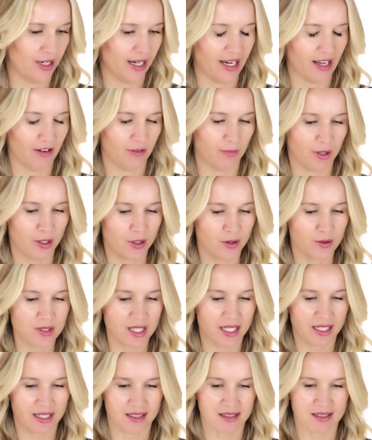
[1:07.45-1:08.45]
and I've been
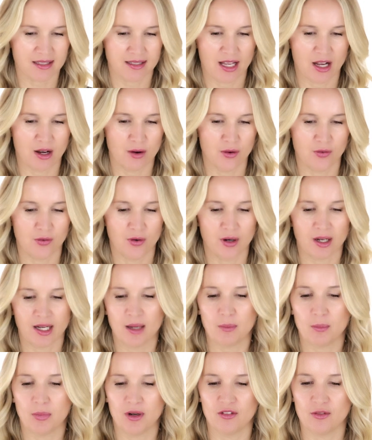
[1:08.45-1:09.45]
using this now for a
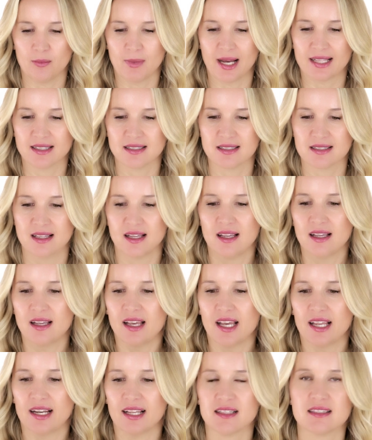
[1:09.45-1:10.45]
couple of months,
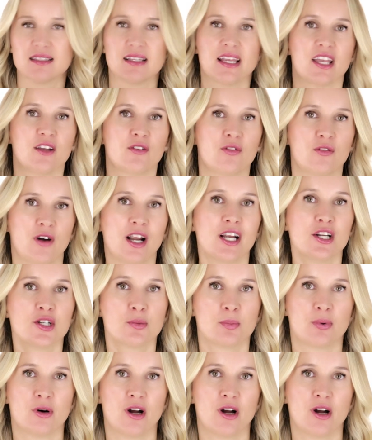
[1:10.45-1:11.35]
and it's a Fresh